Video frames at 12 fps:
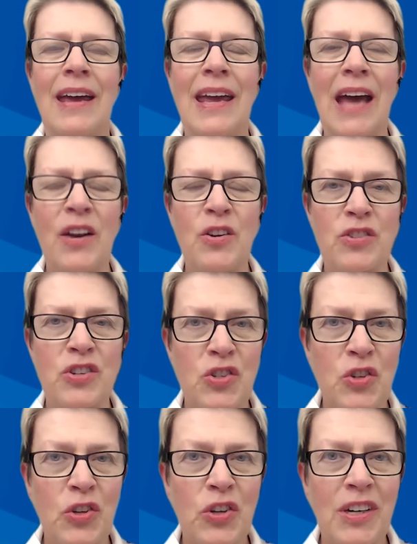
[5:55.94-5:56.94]

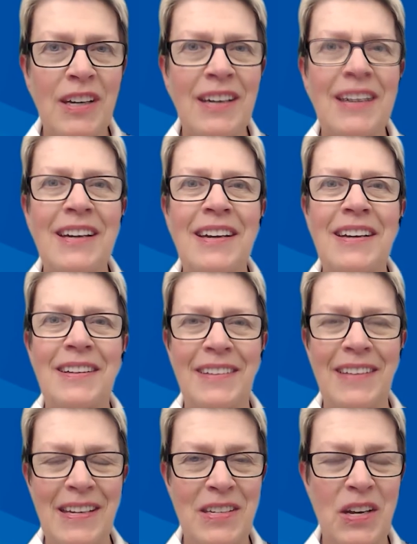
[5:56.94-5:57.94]
understood,
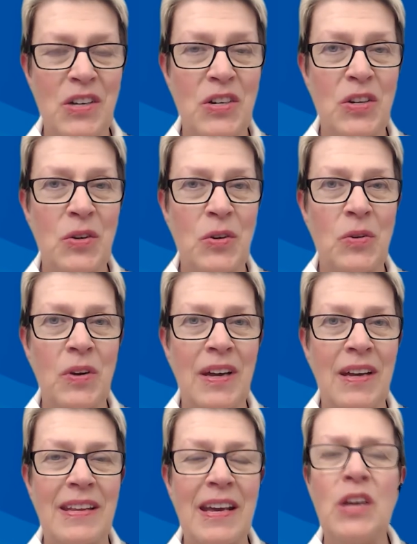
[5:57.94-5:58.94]
listen to,
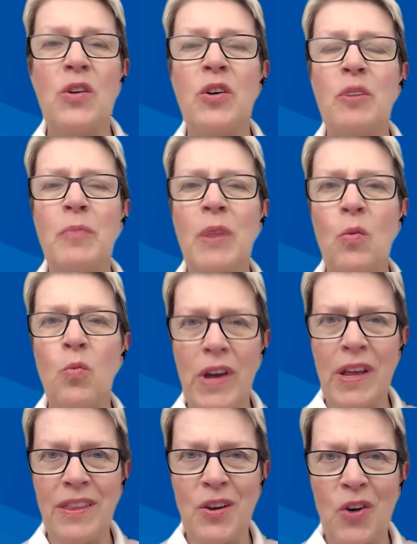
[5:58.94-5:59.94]
that you can be
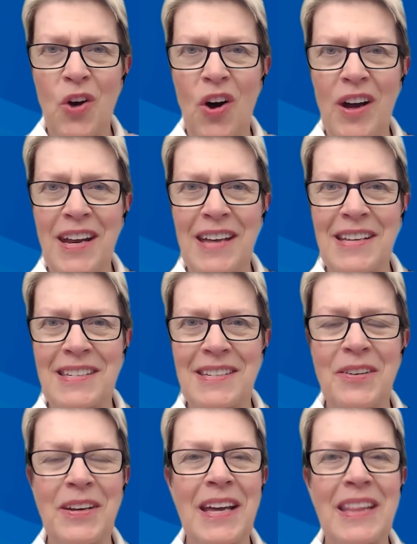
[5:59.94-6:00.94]
with your audience
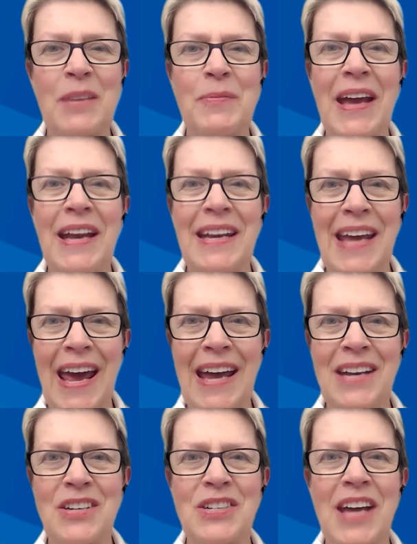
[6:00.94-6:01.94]
to get them
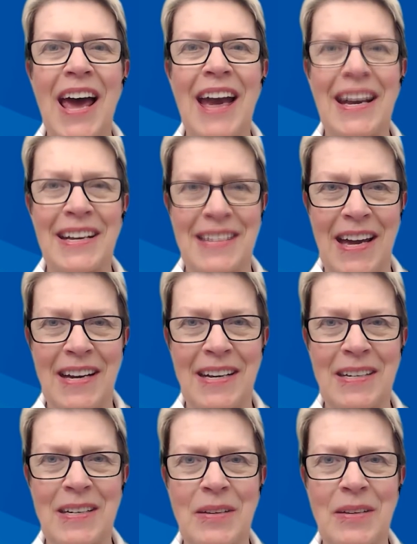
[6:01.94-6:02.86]
engaged and excited.